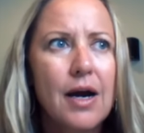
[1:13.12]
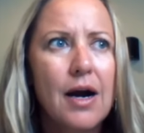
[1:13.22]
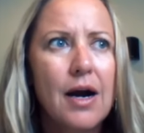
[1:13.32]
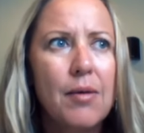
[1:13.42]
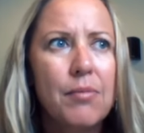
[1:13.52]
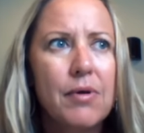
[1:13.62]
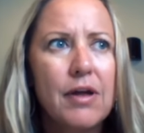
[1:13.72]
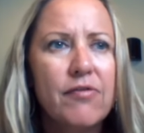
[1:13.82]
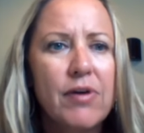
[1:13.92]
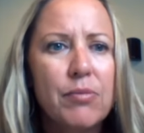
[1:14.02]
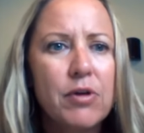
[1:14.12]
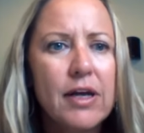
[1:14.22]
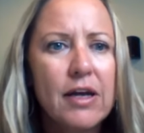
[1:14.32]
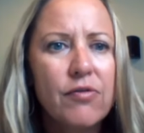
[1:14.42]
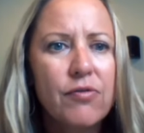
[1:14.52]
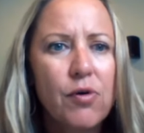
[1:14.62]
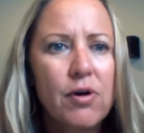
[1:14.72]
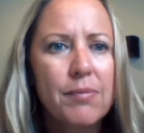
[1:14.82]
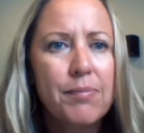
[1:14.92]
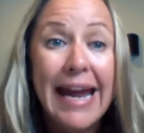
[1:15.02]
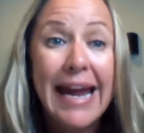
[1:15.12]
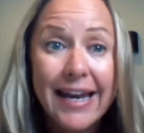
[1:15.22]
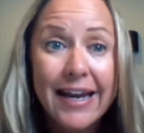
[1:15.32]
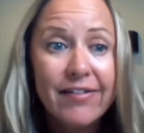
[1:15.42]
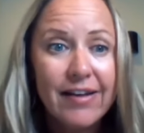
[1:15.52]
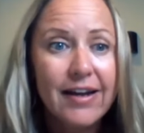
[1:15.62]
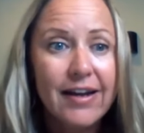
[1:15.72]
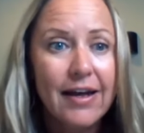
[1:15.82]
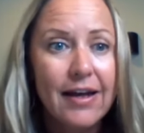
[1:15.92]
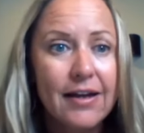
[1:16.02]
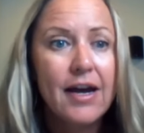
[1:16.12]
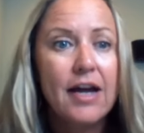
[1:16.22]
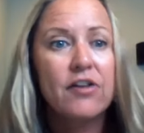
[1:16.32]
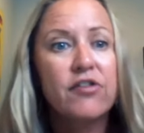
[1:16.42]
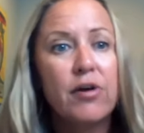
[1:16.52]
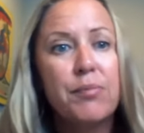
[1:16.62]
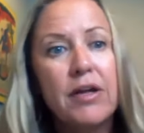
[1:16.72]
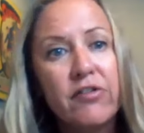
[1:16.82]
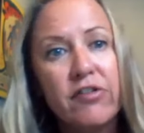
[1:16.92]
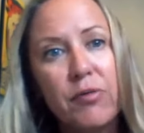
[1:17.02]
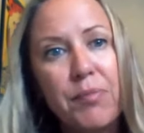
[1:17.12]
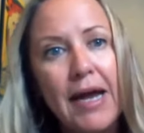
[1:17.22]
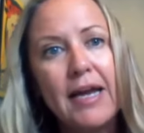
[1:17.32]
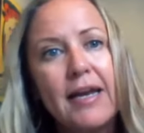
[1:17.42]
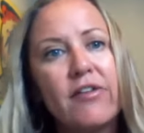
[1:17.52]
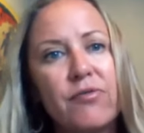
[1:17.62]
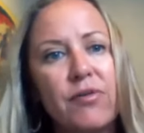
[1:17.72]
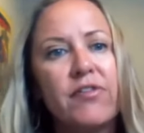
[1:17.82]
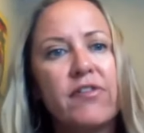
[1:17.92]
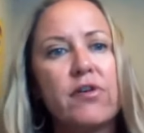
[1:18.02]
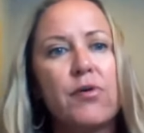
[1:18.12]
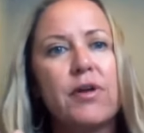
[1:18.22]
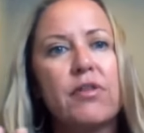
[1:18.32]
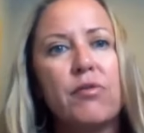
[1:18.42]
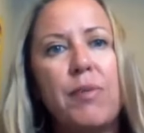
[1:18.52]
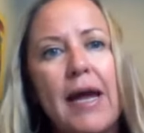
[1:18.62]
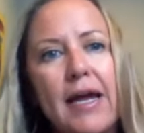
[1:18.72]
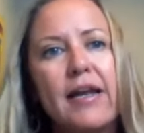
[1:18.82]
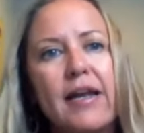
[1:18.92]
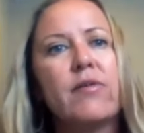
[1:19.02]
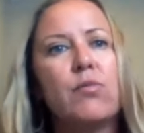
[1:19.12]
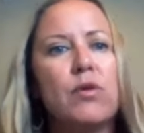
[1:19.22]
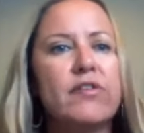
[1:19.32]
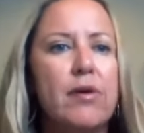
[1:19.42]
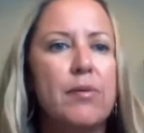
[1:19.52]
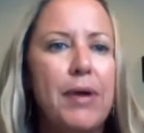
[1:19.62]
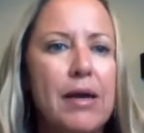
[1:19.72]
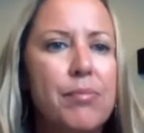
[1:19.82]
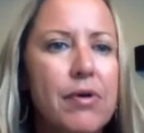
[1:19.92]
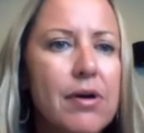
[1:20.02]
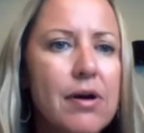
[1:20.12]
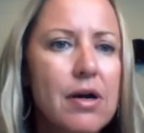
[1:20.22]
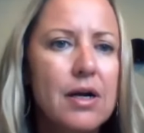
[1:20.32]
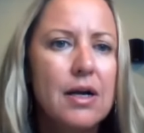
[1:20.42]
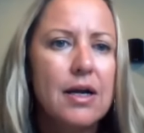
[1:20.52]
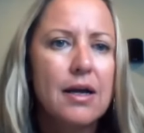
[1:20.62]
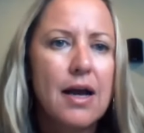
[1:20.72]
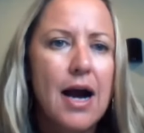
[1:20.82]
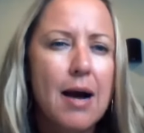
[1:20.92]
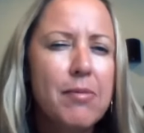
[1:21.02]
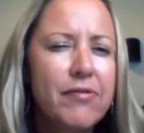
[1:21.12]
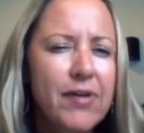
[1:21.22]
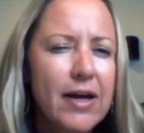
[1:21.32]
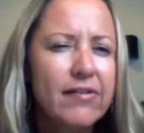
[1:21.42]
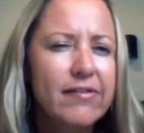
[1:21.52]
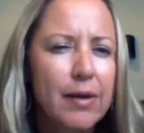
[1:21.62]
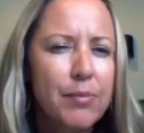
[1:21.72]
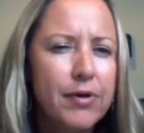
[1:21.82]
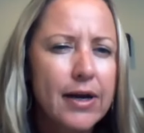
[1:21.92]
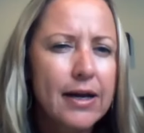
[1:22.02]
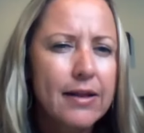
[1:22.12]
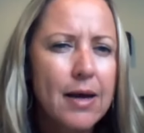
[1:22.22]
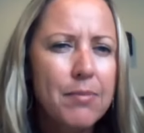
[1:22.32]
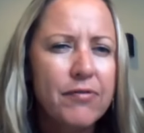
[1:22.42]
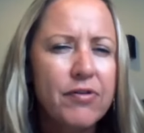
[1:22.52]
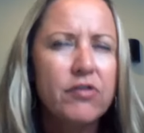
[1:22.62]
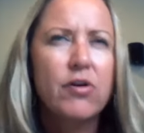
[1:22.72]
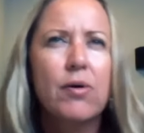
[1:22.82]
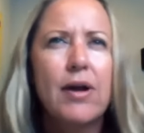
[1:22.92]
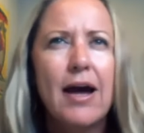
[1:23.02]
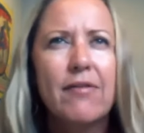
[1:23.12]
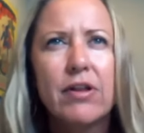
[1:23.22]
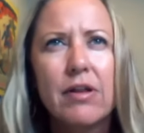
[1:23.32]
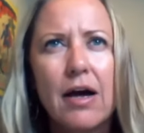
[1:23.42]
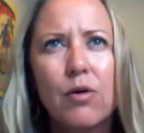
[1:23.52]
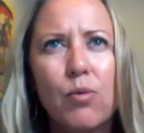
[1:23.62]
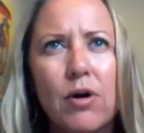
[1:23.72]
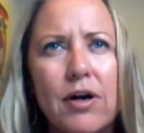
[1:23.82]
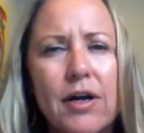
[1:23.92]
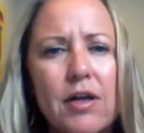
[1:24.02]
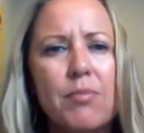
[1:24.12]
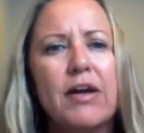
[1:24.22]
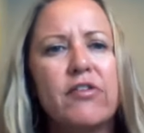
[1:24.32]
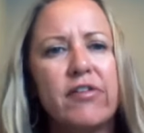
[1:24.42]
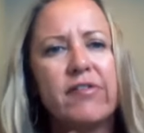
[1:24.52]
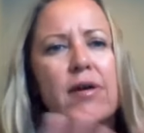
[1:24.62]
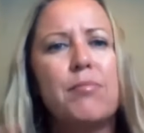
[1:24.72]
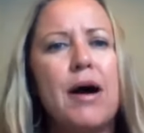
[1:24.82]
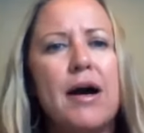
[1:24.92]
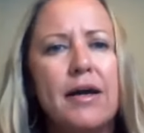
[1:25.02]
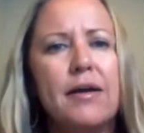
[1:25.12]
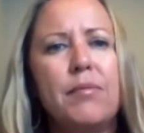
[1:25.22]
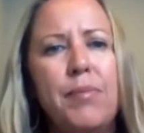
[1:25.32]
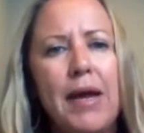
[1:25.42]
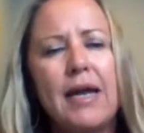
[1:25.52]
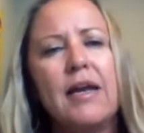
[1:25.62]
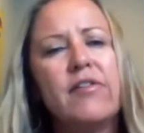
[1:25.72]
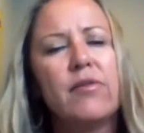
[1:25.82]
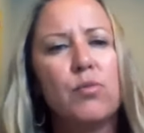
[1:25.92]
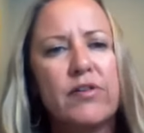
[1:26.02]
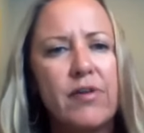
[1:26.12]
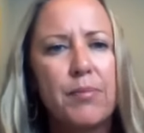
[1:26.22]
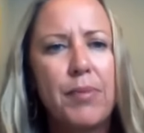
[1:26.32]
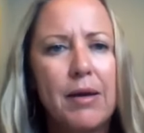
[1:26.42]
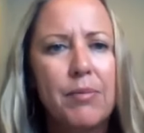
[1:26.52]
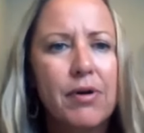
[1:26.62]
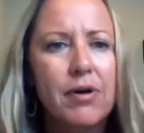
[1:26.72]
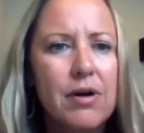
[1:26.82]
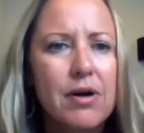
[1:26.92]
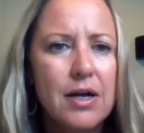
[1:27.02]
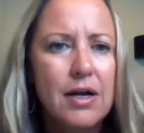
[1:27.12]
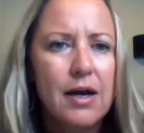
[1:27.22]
if I'm looking for paintings, I can kind of jump into your paintings versus going through paintings and works on paper. I'm a fan of separating them. If you don't have a lot of work, you might just combine paintings and works on paper.